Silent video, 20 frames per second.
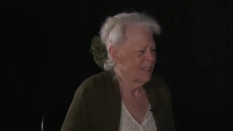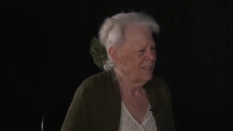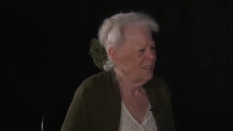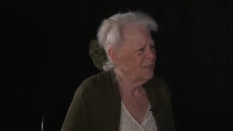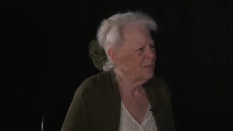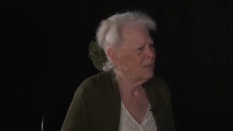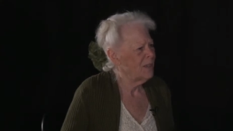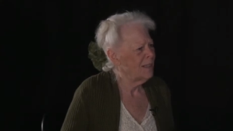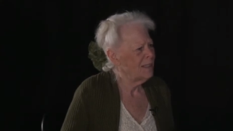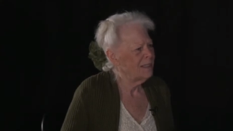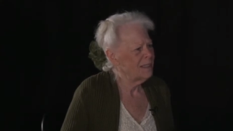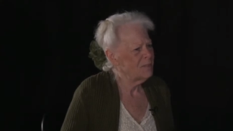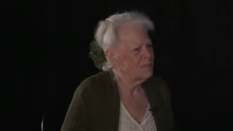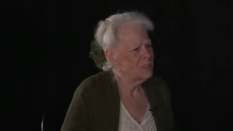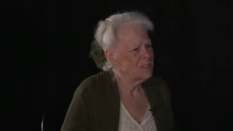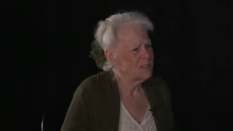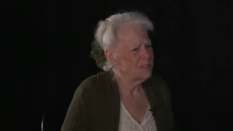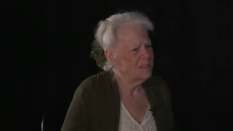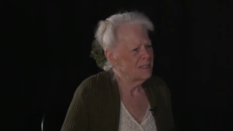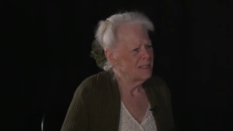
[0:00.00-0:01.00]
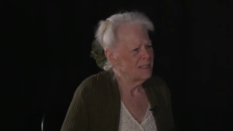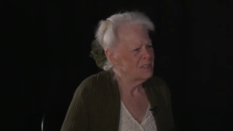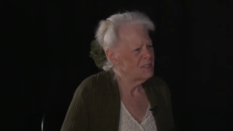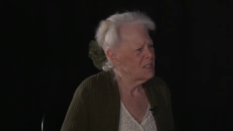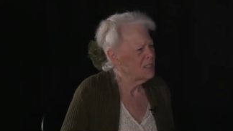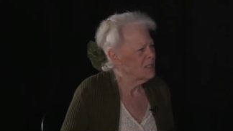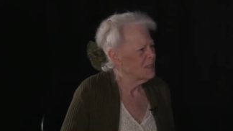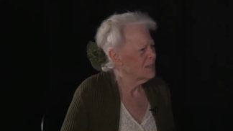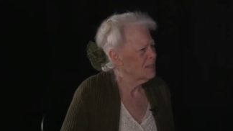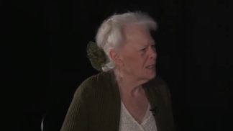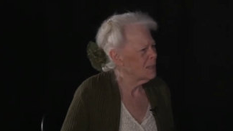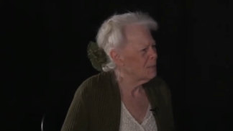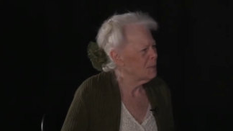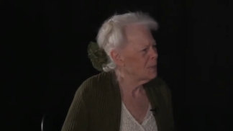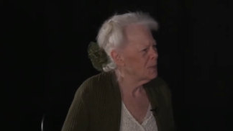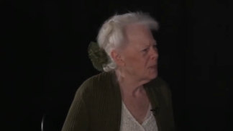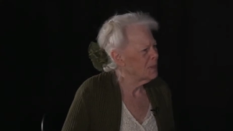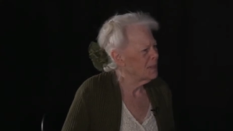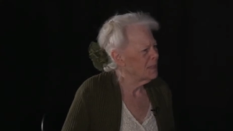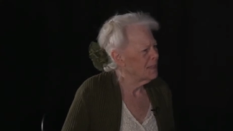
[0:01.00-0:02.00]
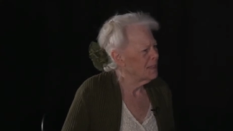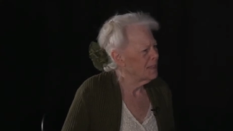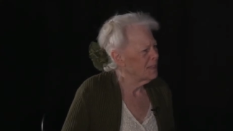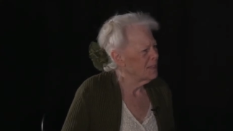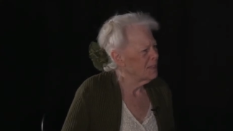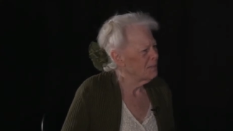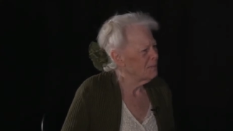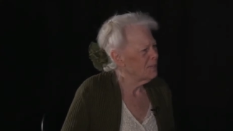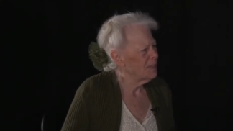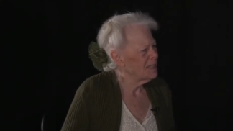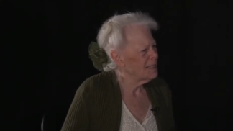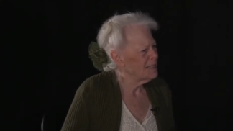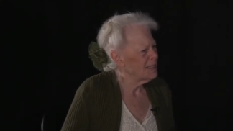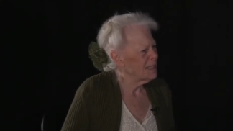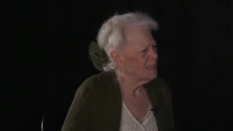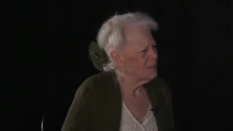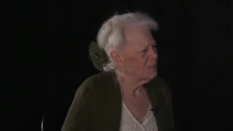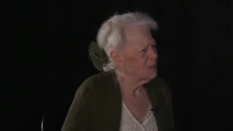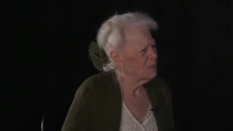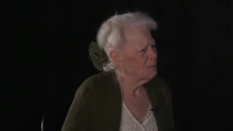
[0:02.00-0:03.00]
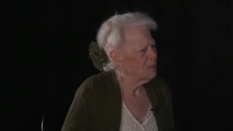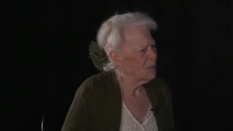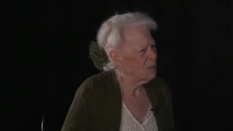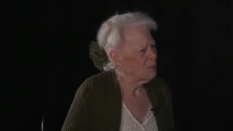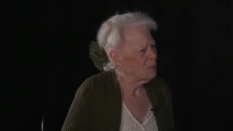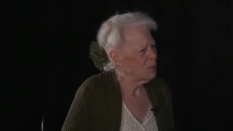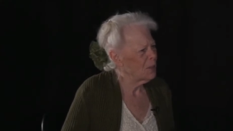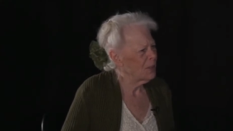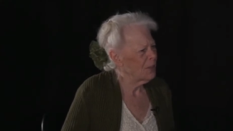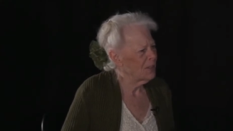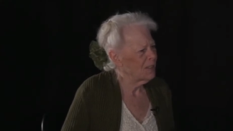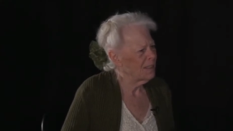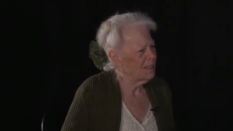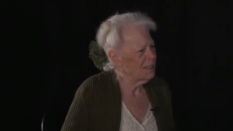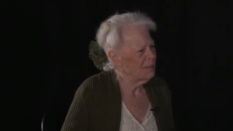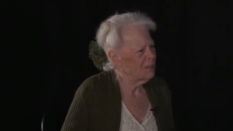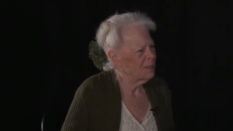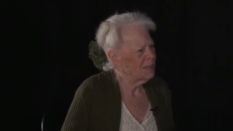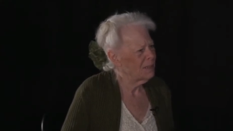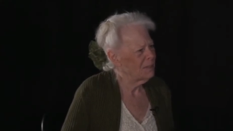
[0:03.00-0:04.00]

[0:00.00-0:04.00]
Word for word: You know, I love you know, to tear up mm -hmm. myself in my prayer life.